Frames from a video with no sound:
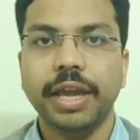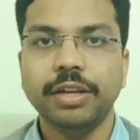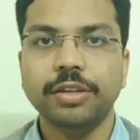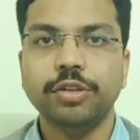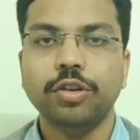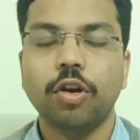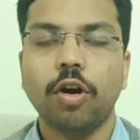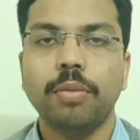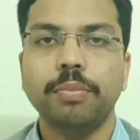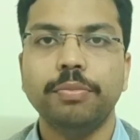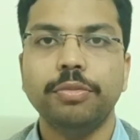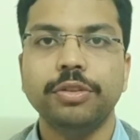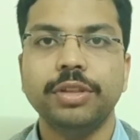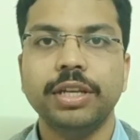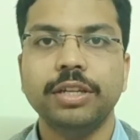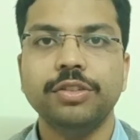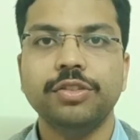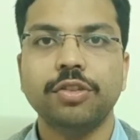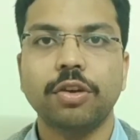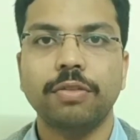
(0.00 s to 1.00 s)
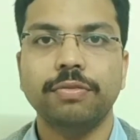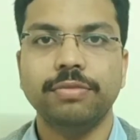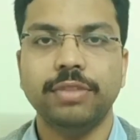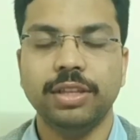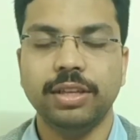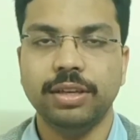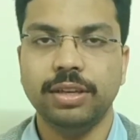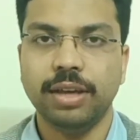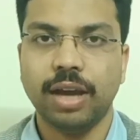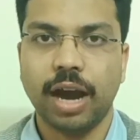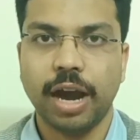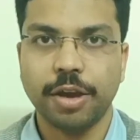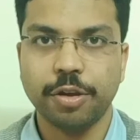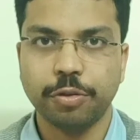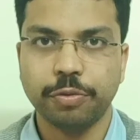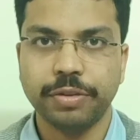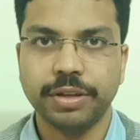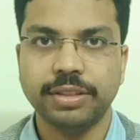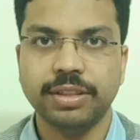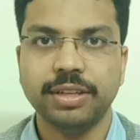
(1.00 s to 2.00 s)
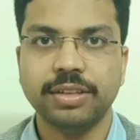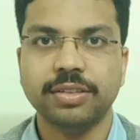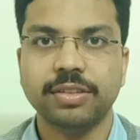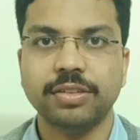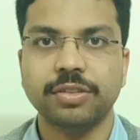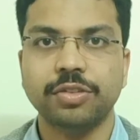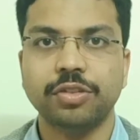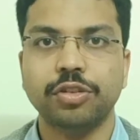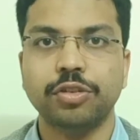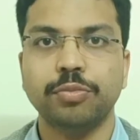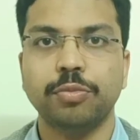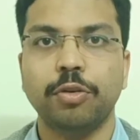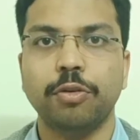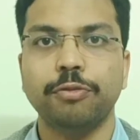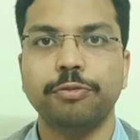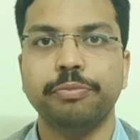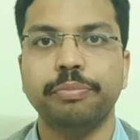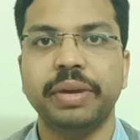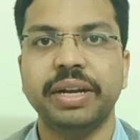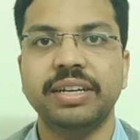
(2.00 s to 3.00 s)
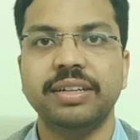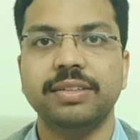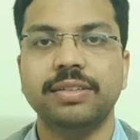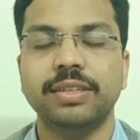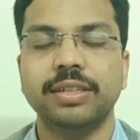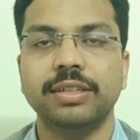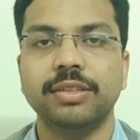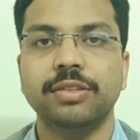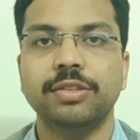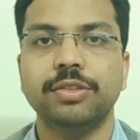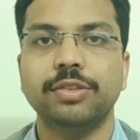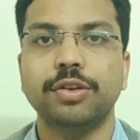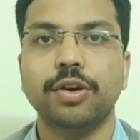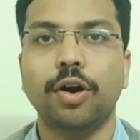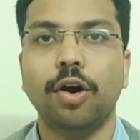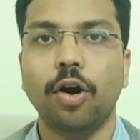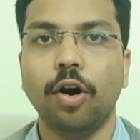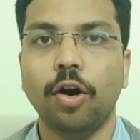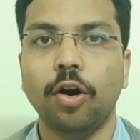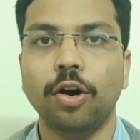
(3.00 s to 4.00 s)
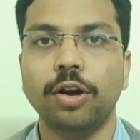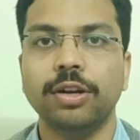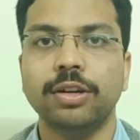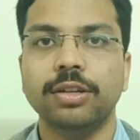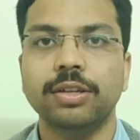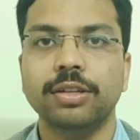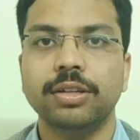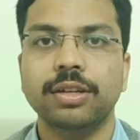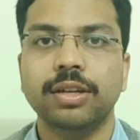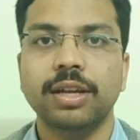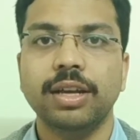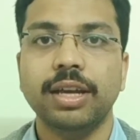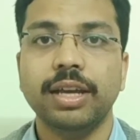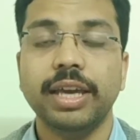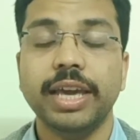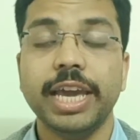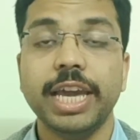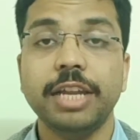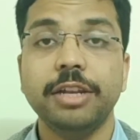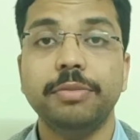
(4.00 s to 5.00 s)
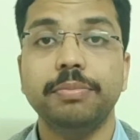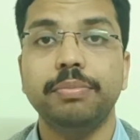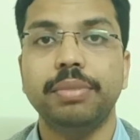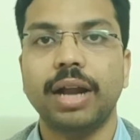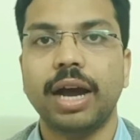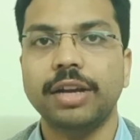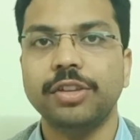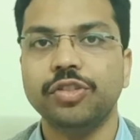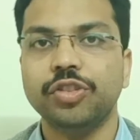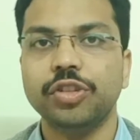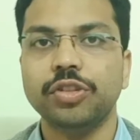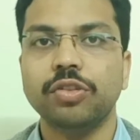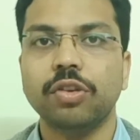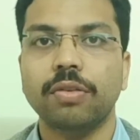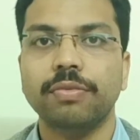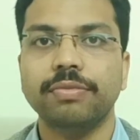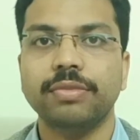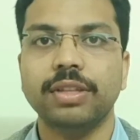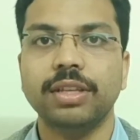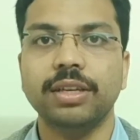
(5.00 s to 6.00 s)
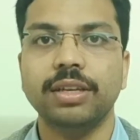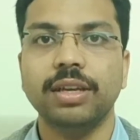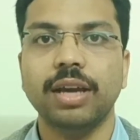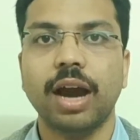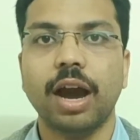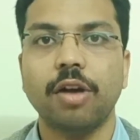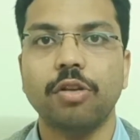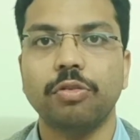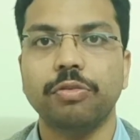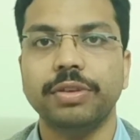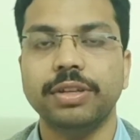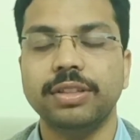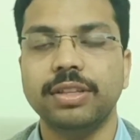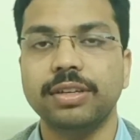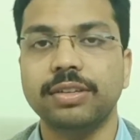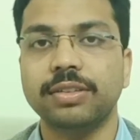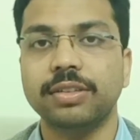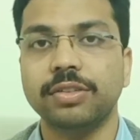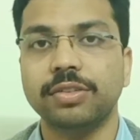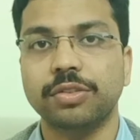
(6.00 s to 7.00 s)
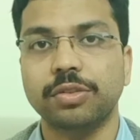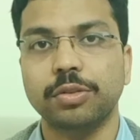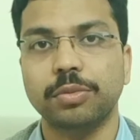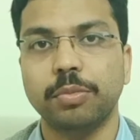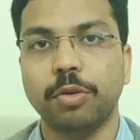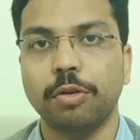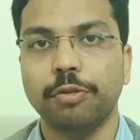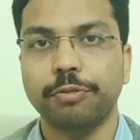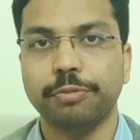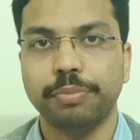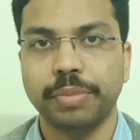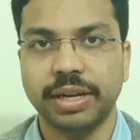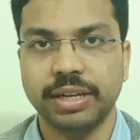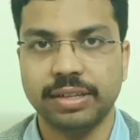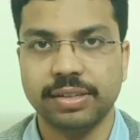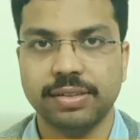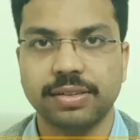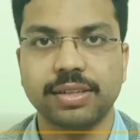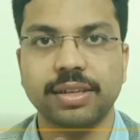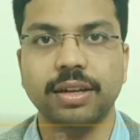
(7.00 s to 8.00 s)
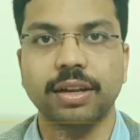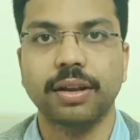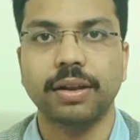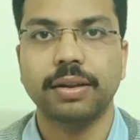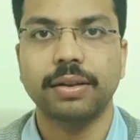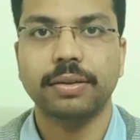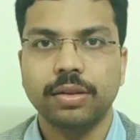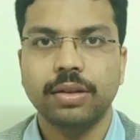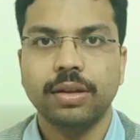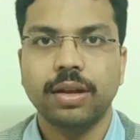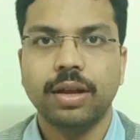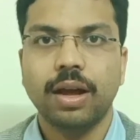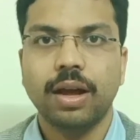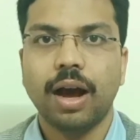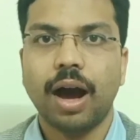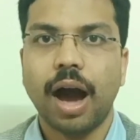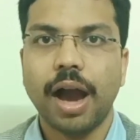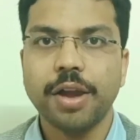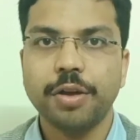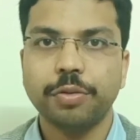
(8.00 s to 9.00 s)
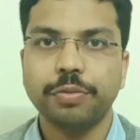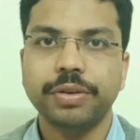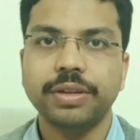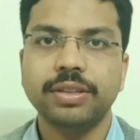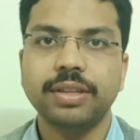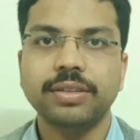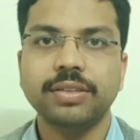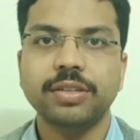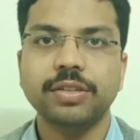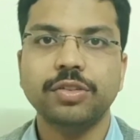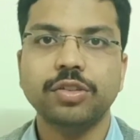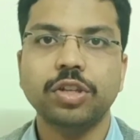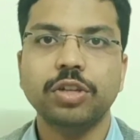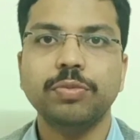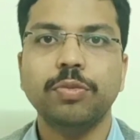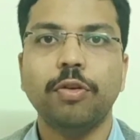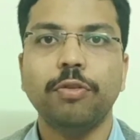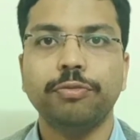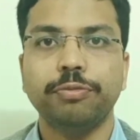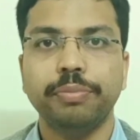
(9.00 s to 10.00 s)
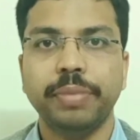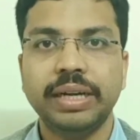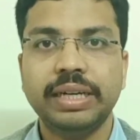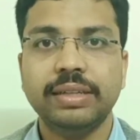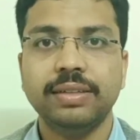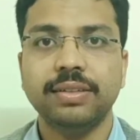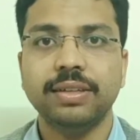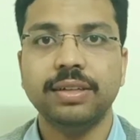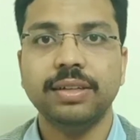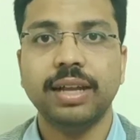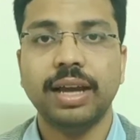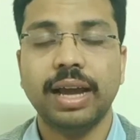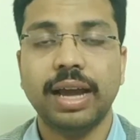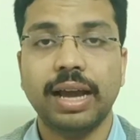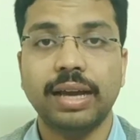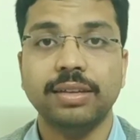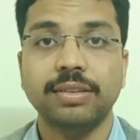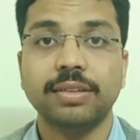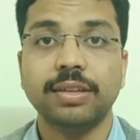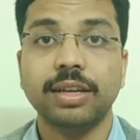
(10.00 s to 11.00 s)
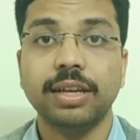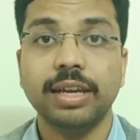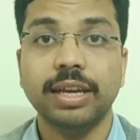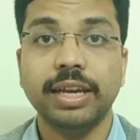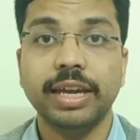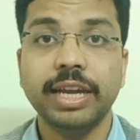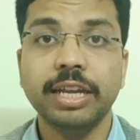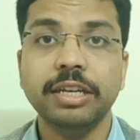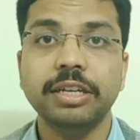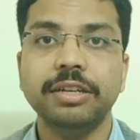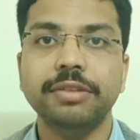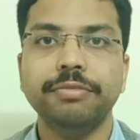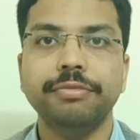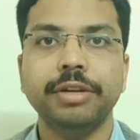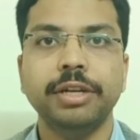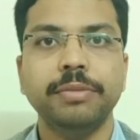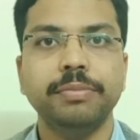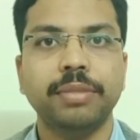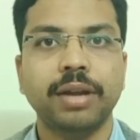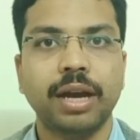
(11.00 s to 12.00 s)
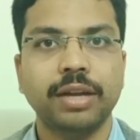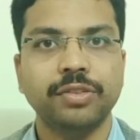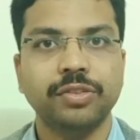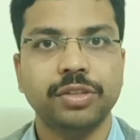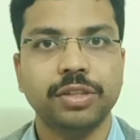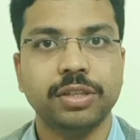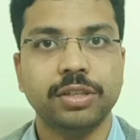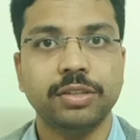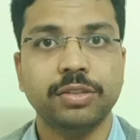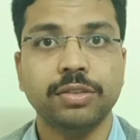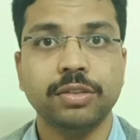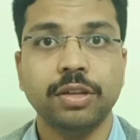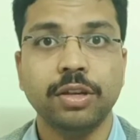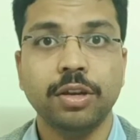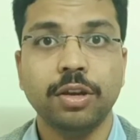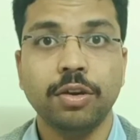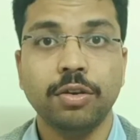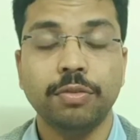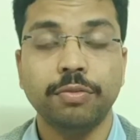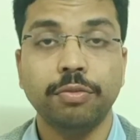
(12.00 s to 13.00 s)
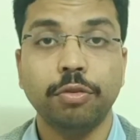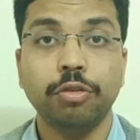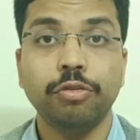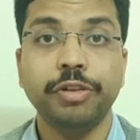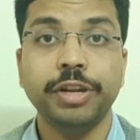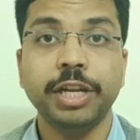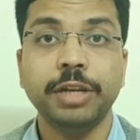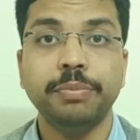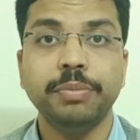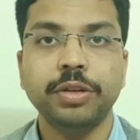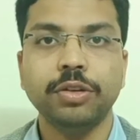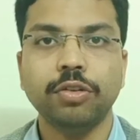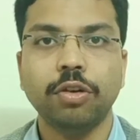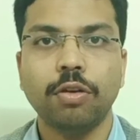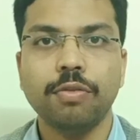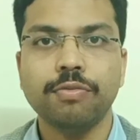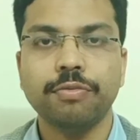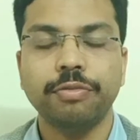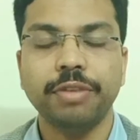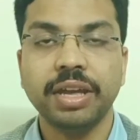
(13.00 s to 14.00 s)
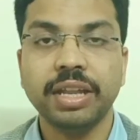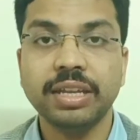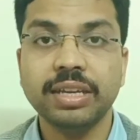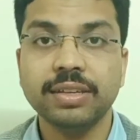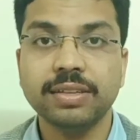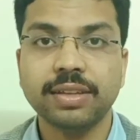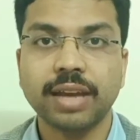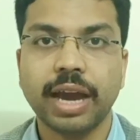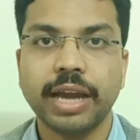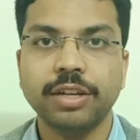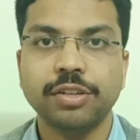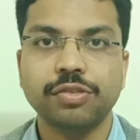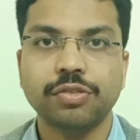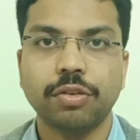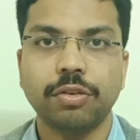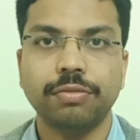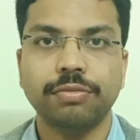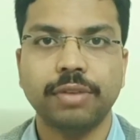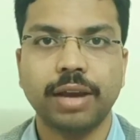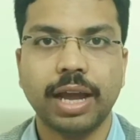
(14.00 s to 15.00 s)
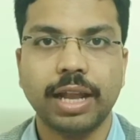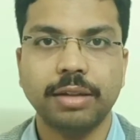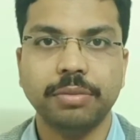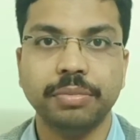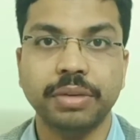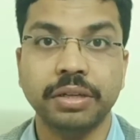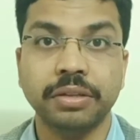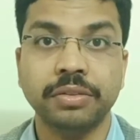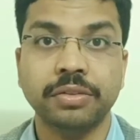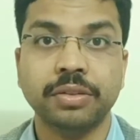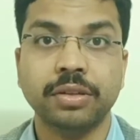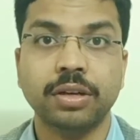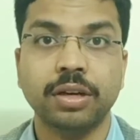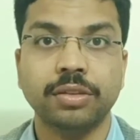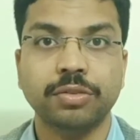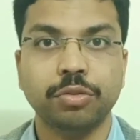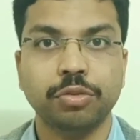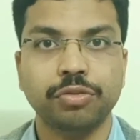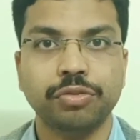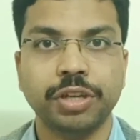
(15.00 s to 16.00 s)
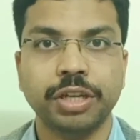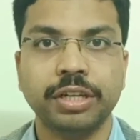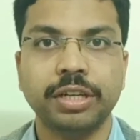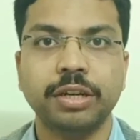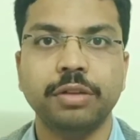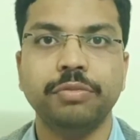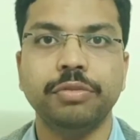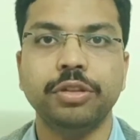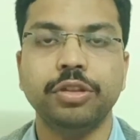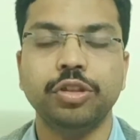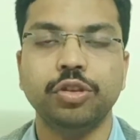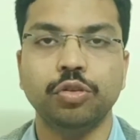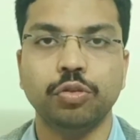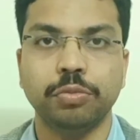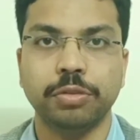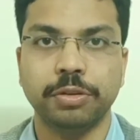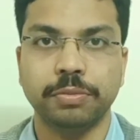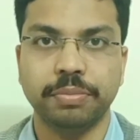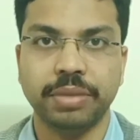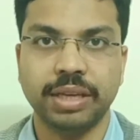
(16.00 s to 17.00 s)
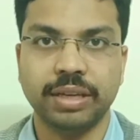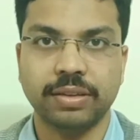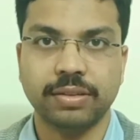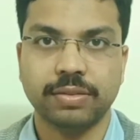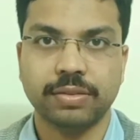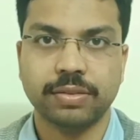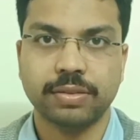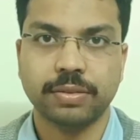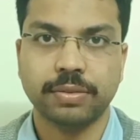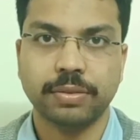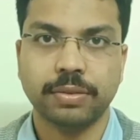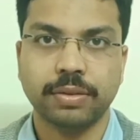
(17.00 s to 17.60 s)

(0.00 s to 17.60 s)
Eight components of the Ayurvedic system of medicines or eight branches of the Ayurvedic system of medicine. Ayurvedic system of medicine has 8 different branches for treatment of various kinds of ailments associated with human beings.